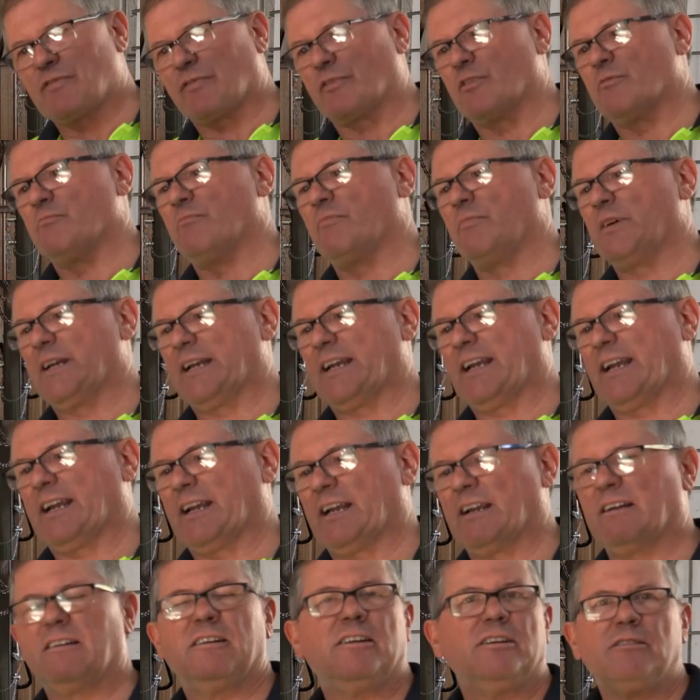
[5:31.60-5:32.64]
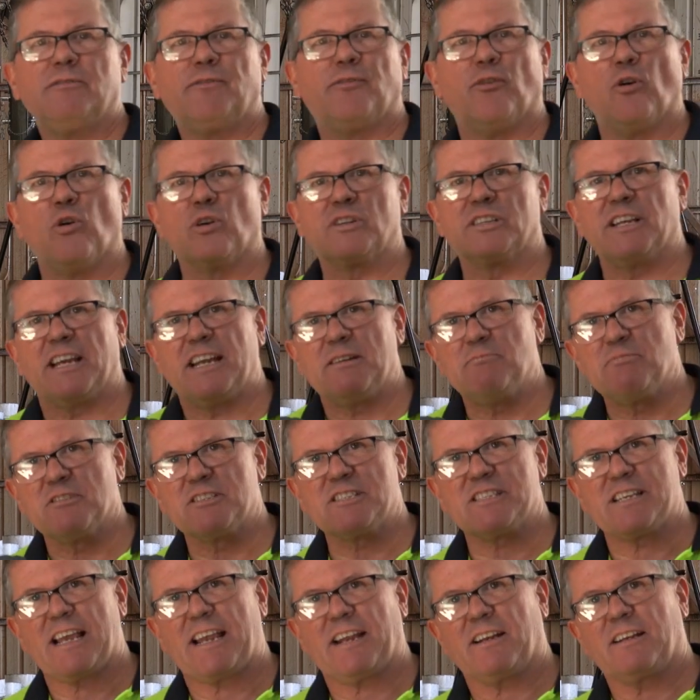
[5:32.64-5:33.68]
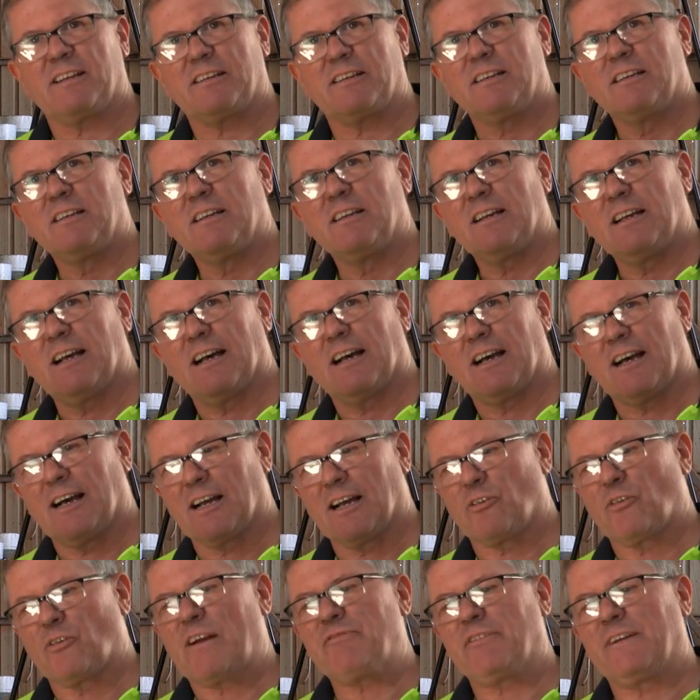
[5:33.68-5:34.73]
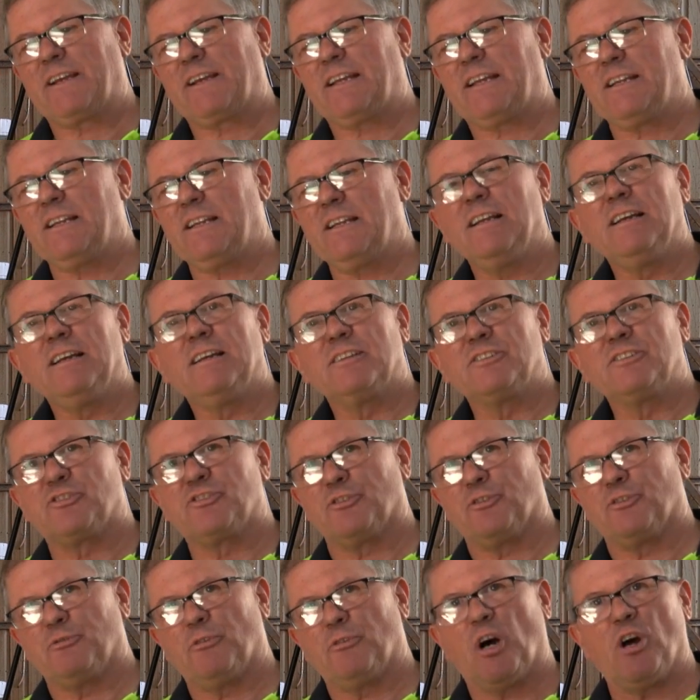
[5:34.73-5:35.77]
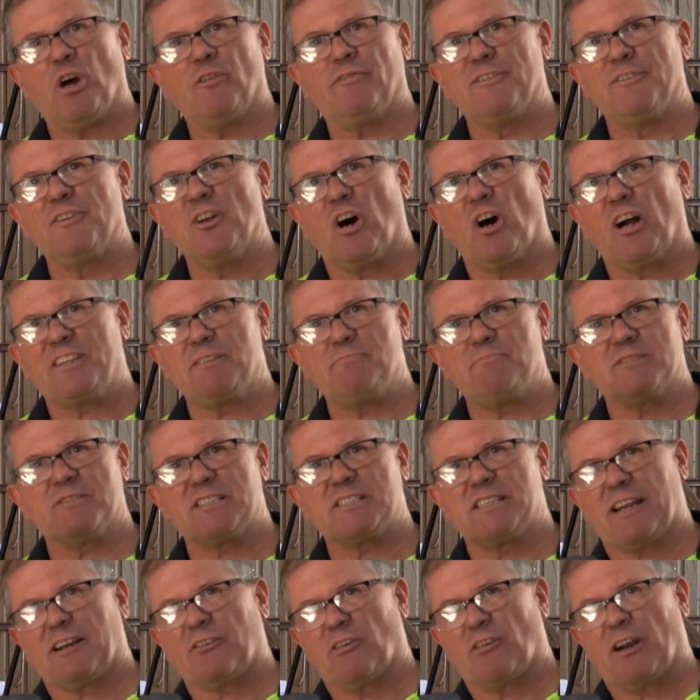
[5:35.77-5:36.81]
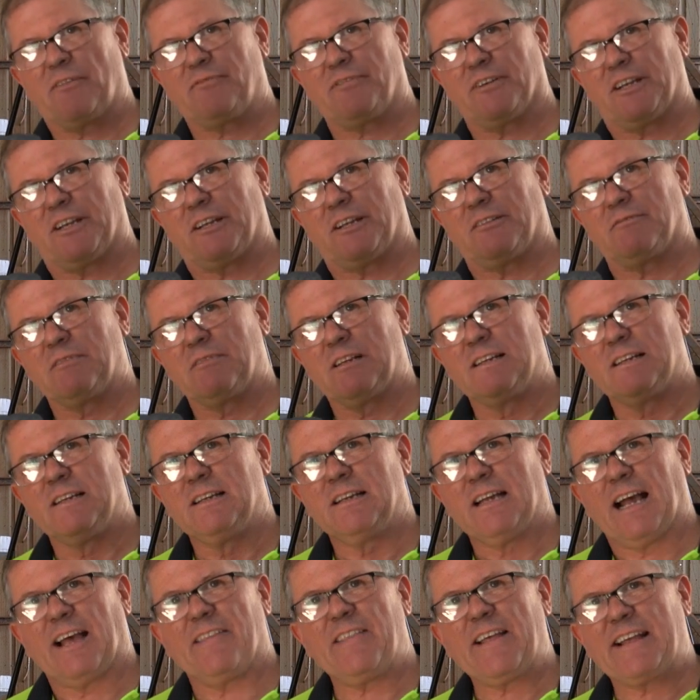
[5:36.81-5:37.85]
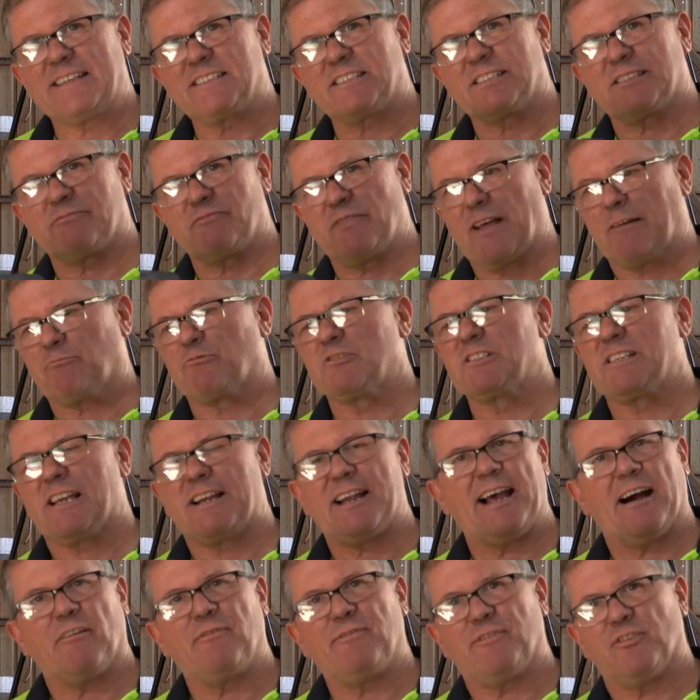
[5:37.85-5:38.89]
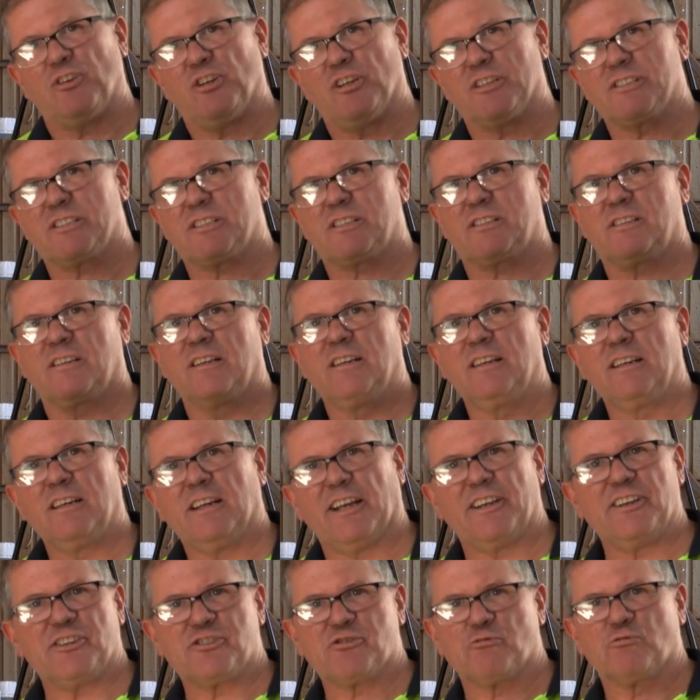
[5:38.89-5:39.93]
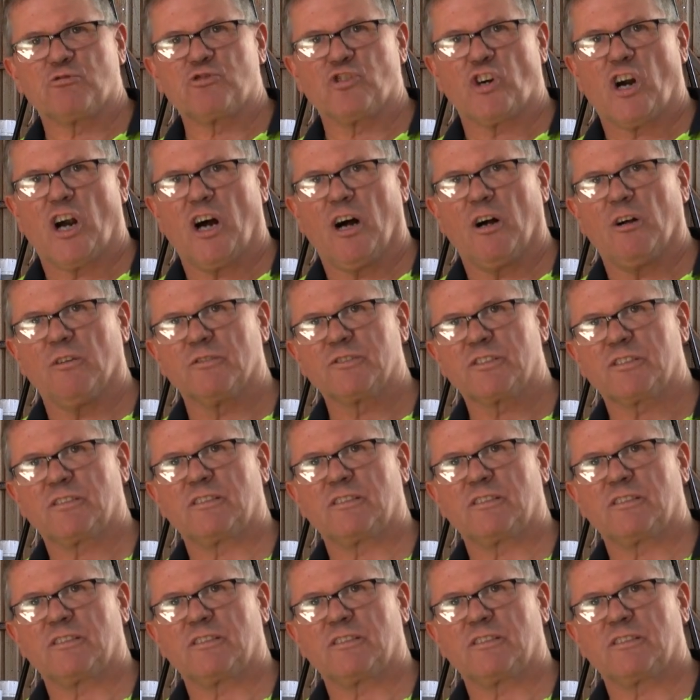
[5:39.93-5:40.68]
from being 14% uh, graphene to over 90% graphene. And that's, that was in our first initial trials.